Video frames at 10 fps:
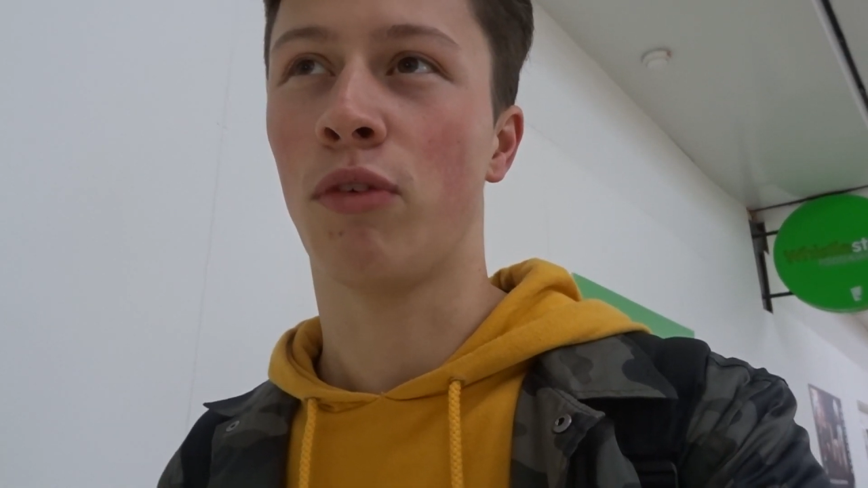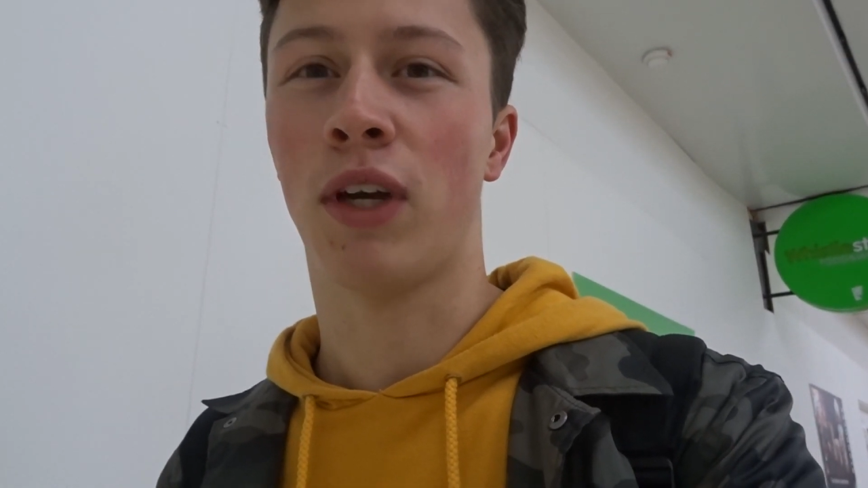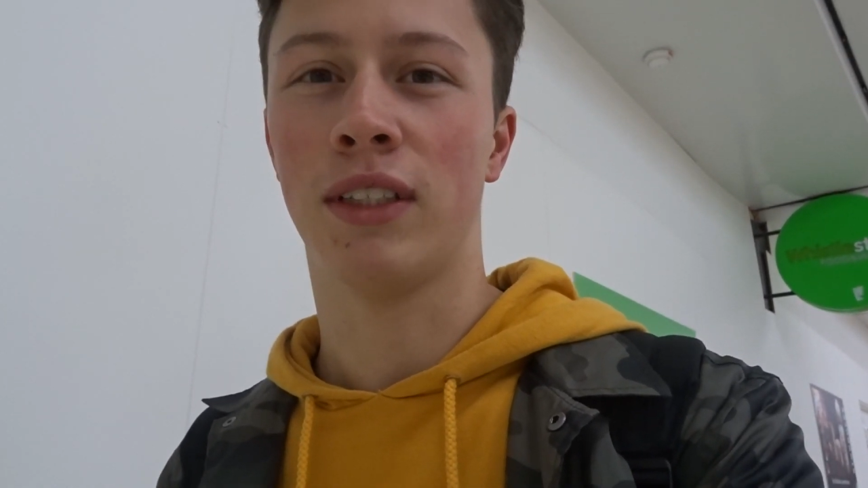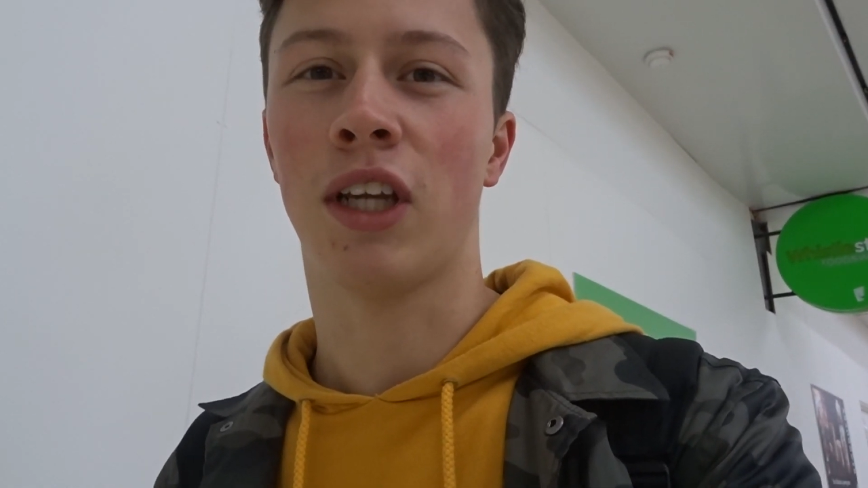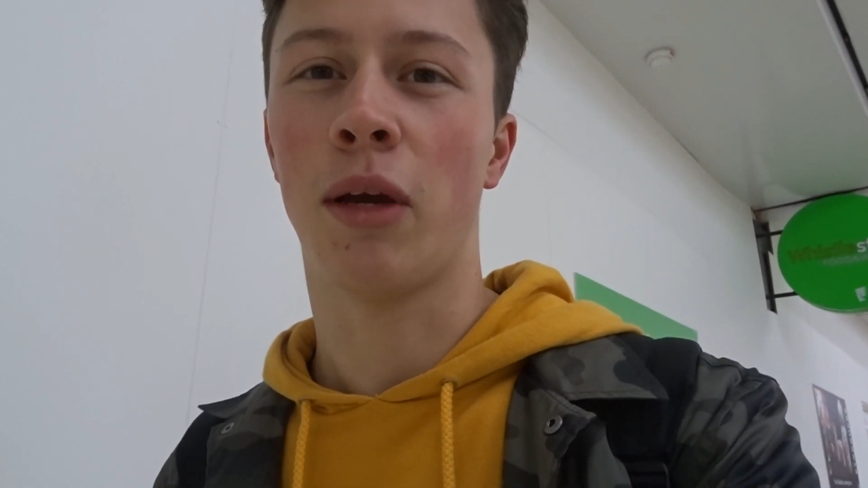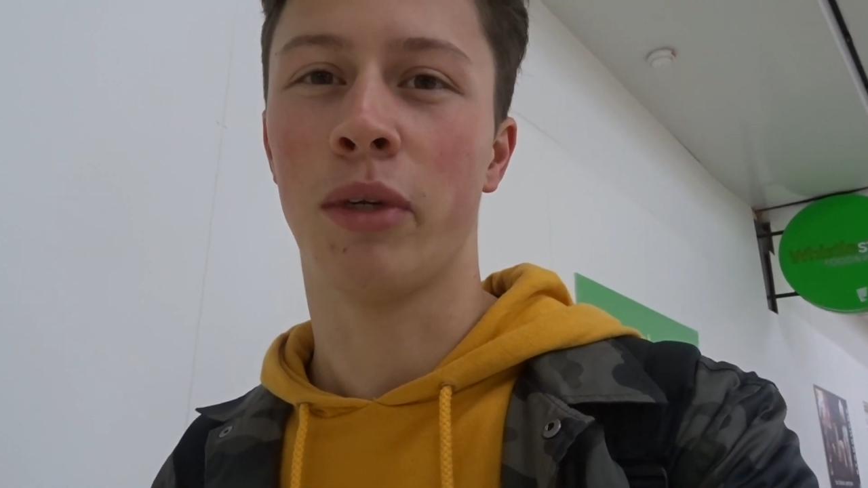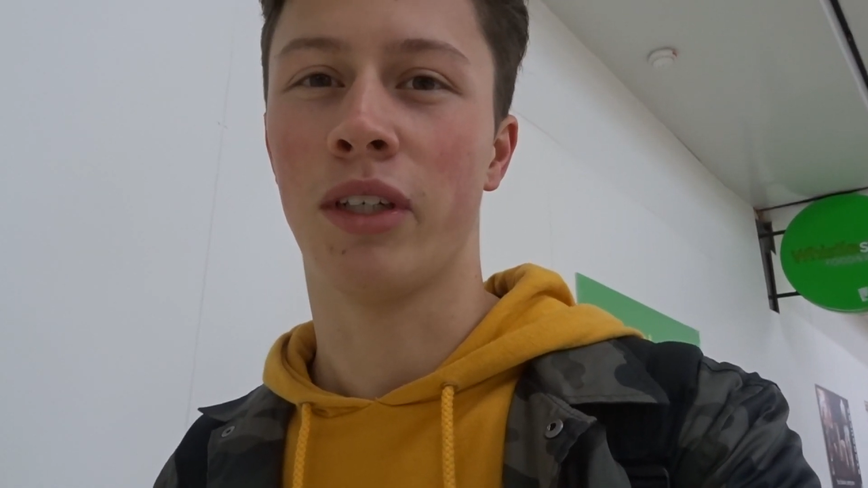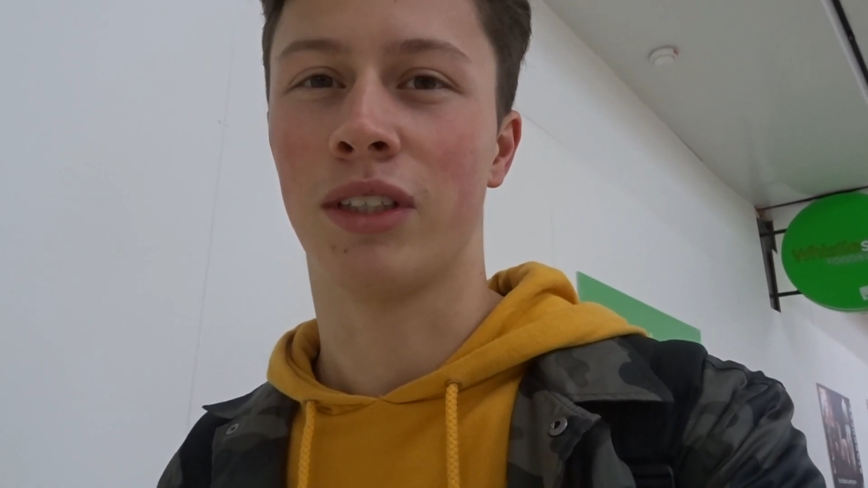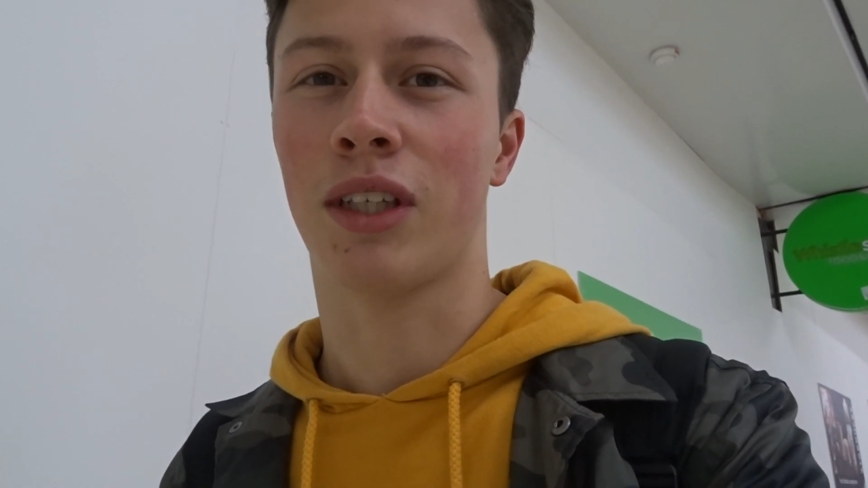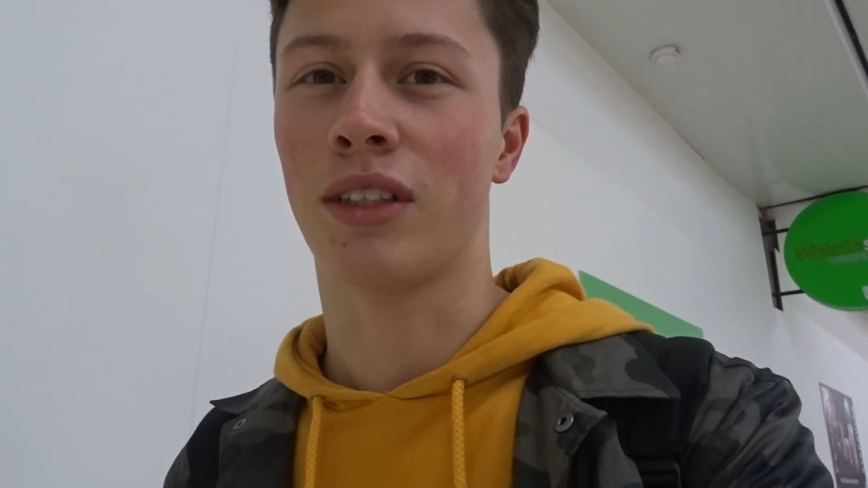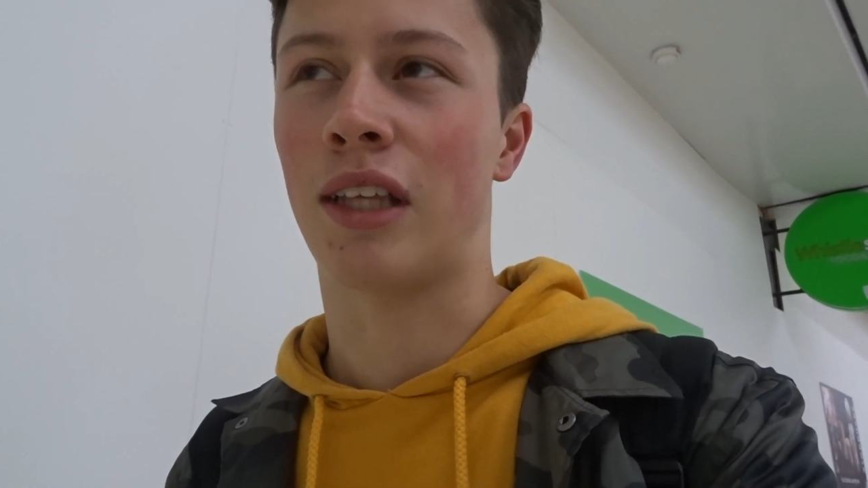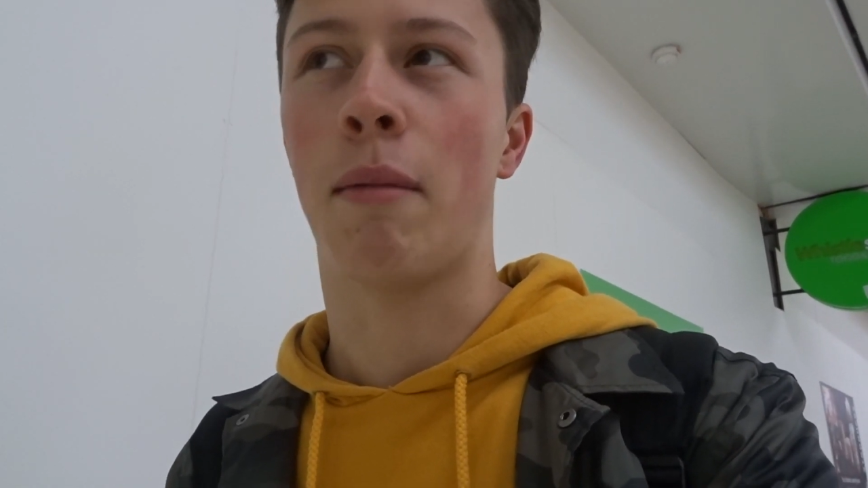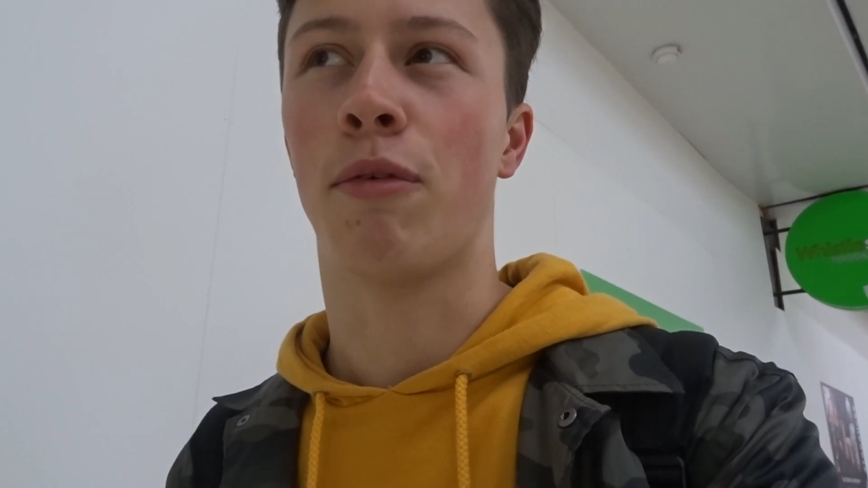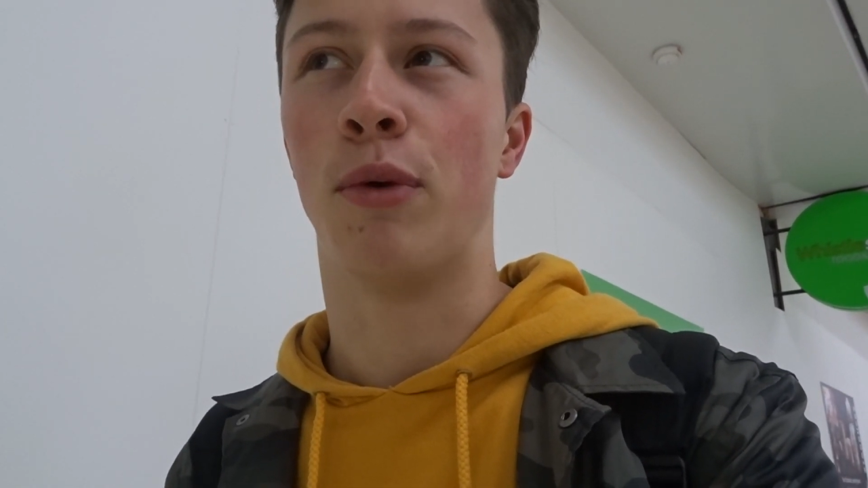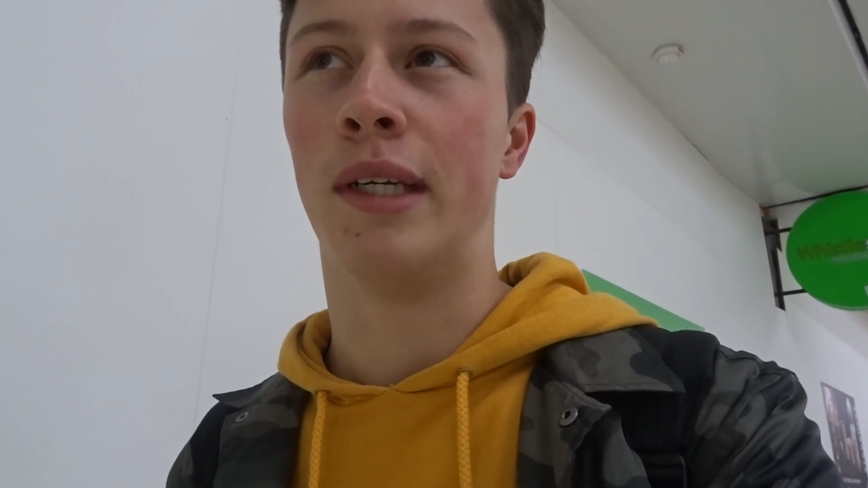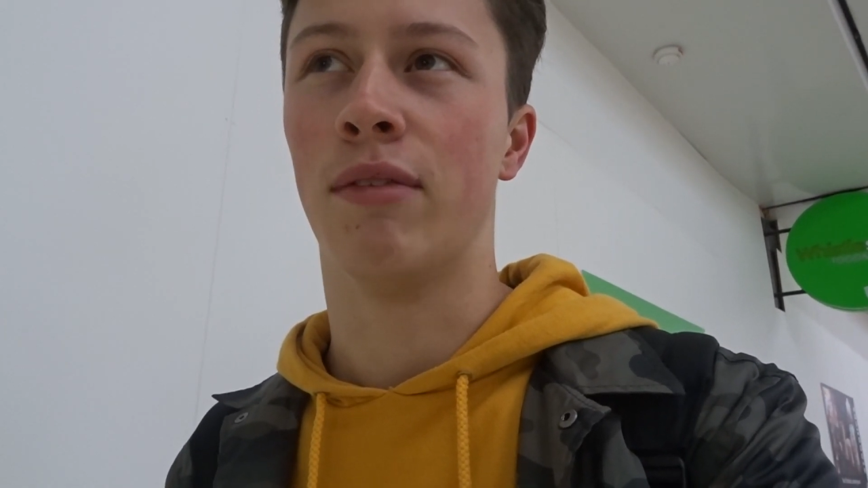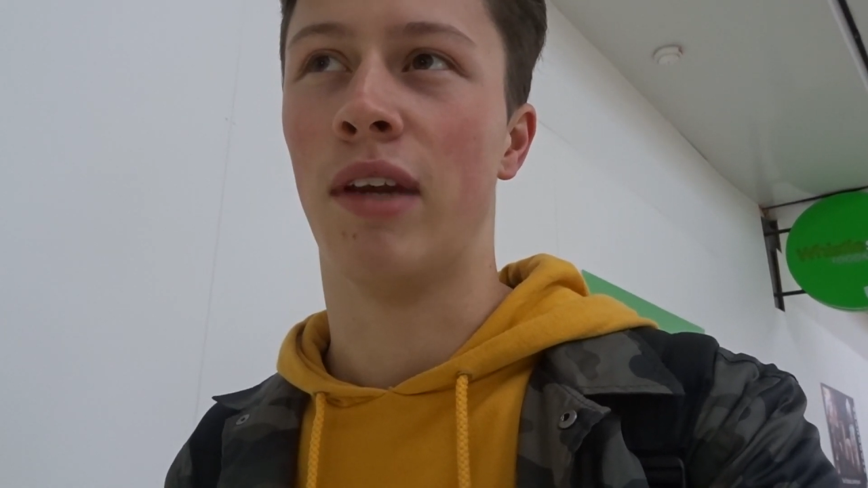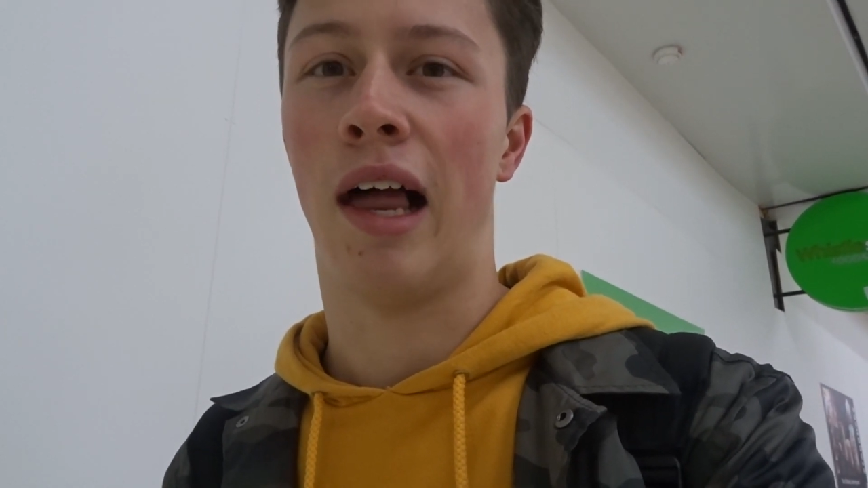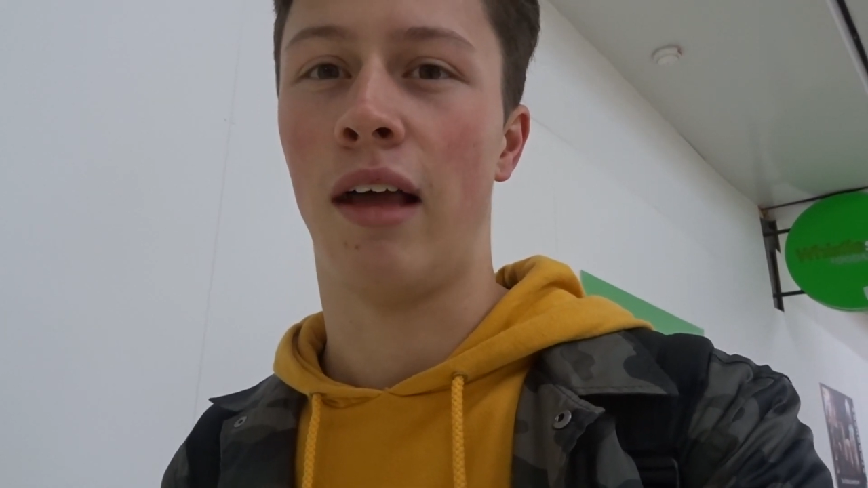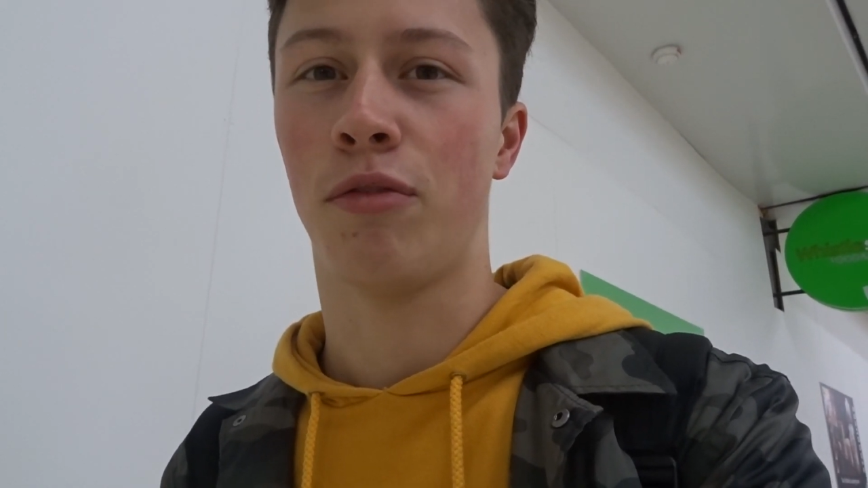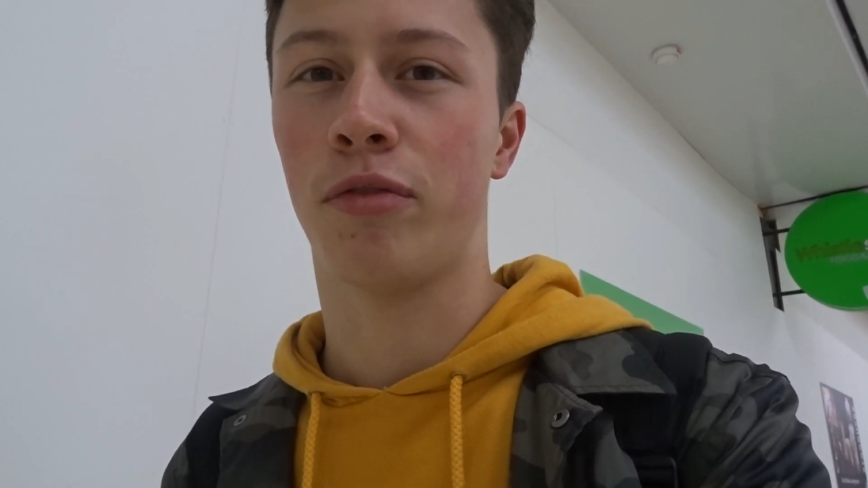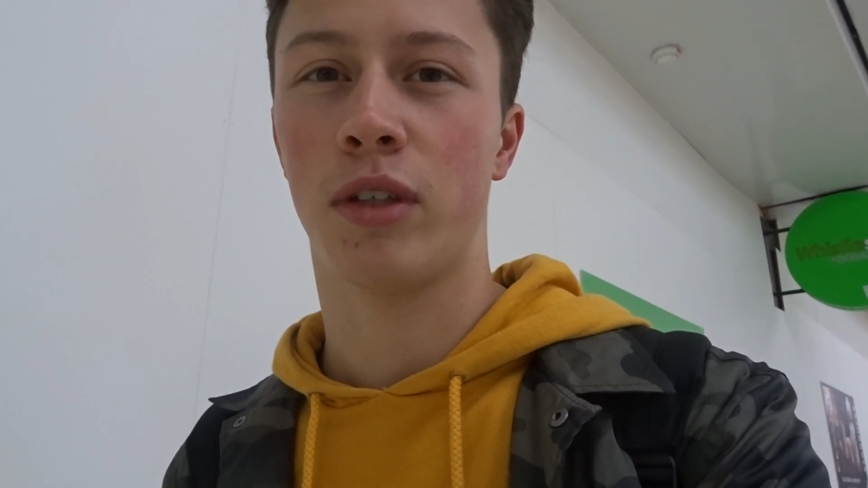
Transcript: FaceTimed and discussed that before we'd even left.